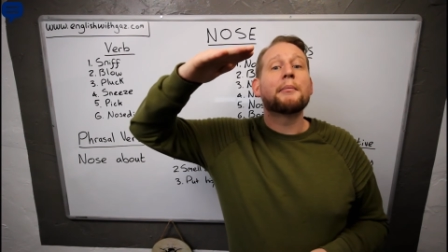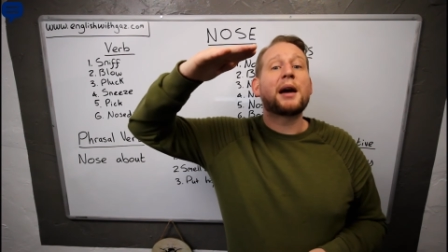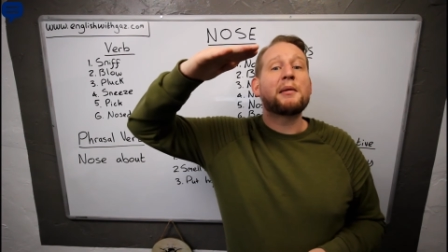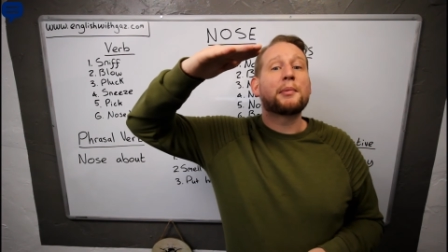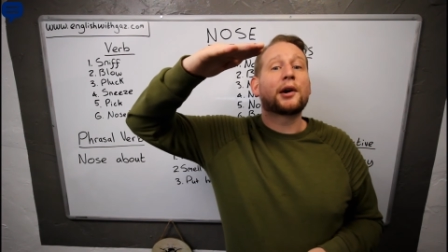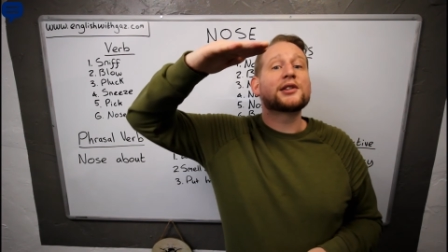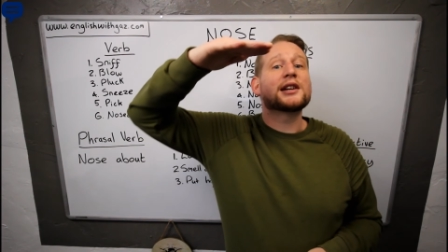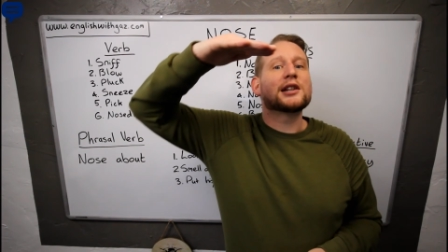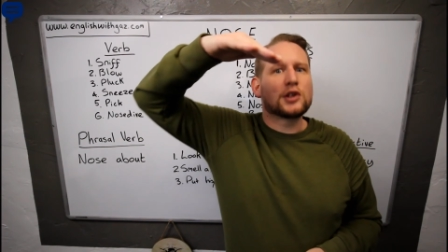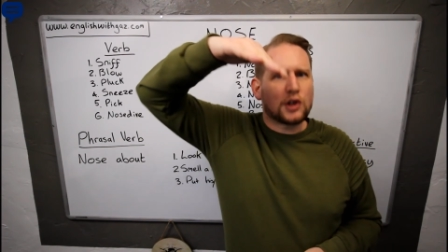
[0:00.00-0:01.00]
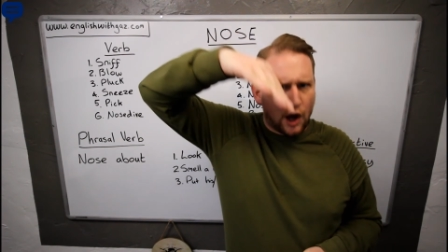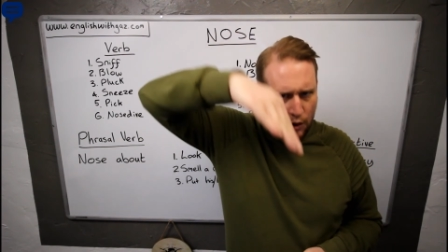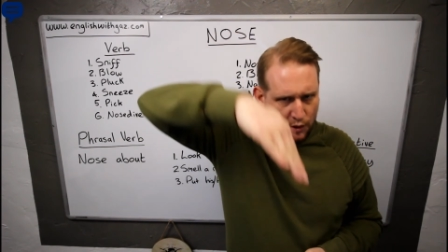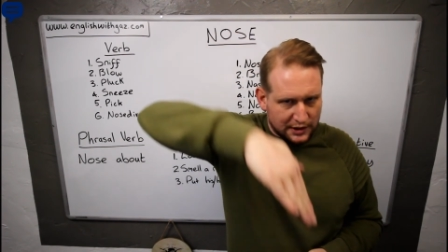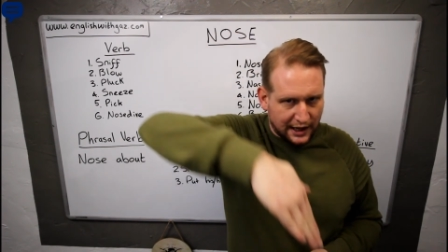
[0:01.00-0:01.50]
maybe because it's
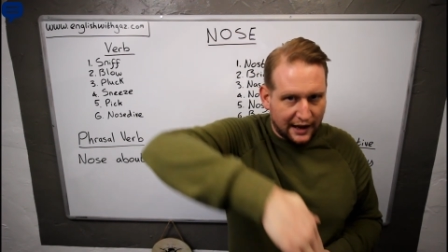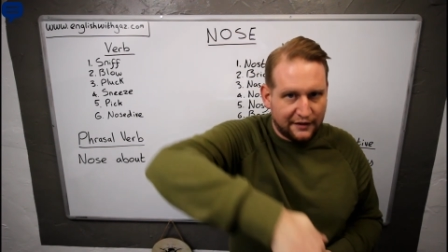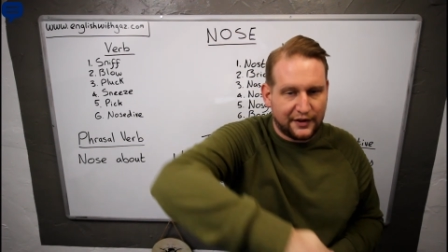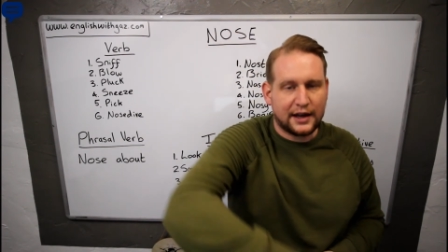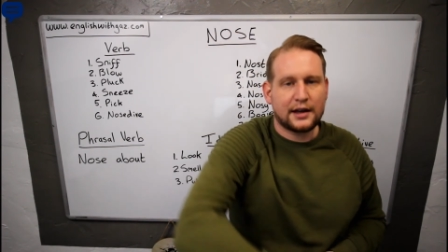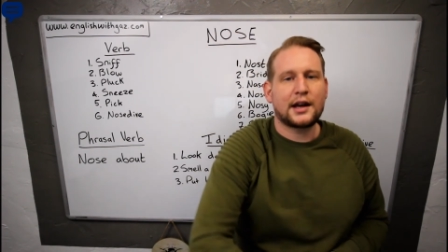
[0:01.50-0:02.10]
nosediving